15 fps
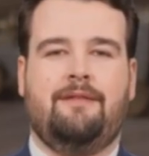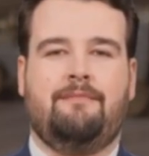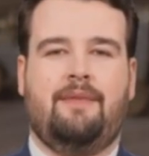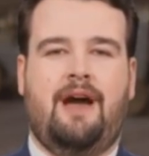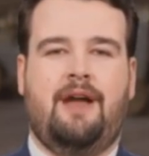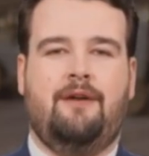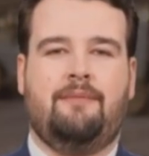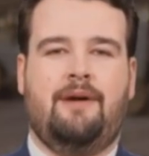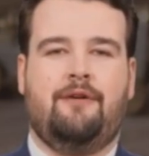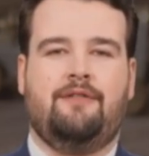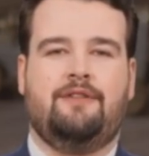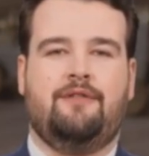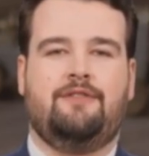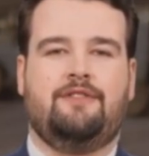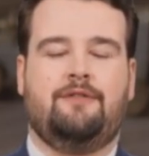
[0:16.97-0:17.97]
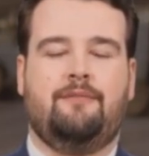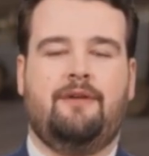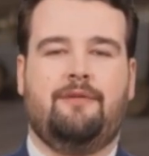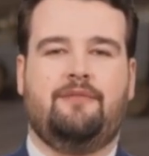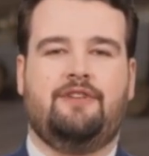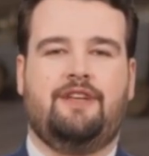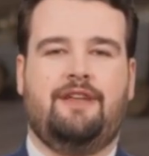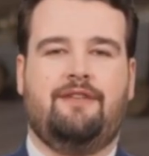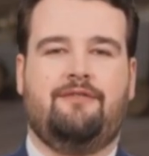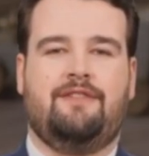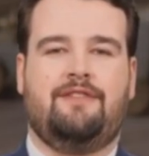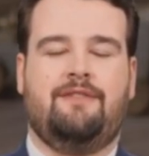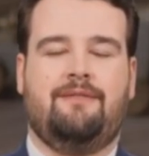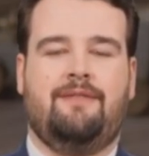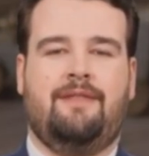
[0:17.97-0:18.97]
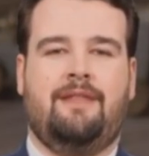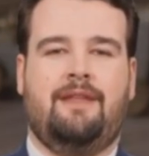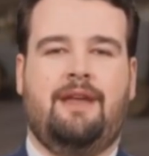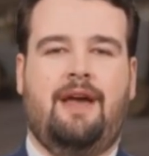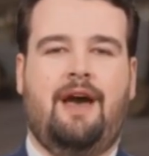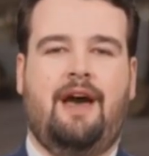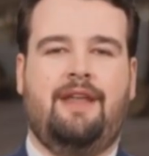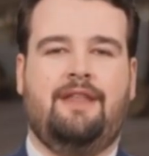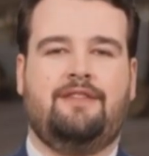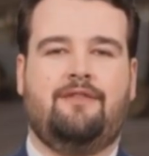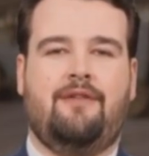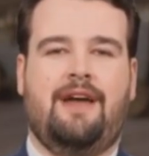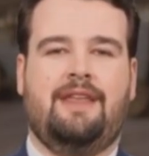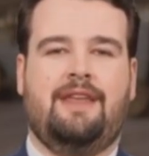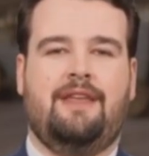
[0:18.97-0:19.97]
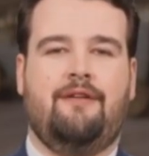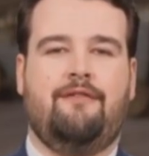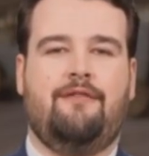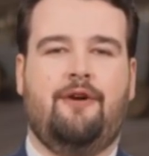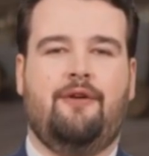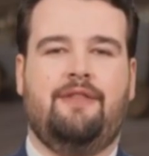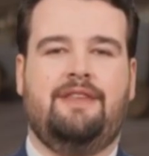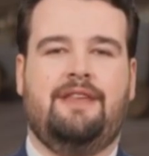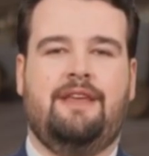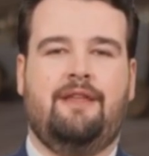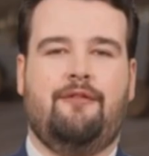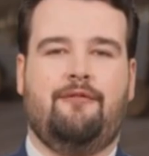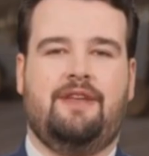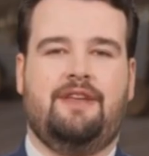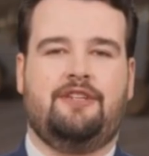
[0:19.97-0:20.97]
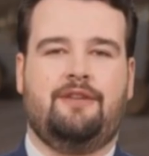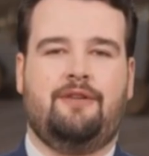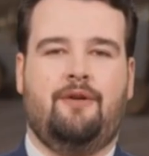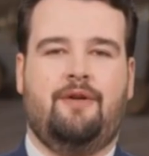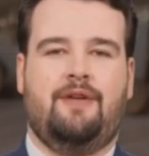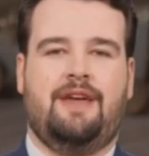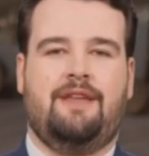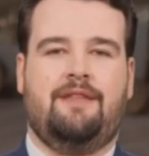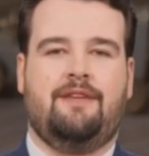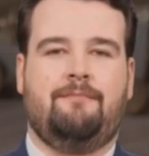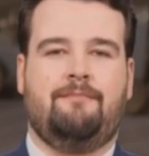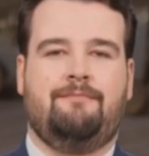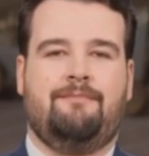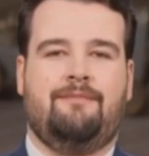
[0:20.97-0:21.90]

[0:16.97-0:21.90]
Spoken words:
paramount or supreme chiefs, highest ranking authority in a region or kingdom,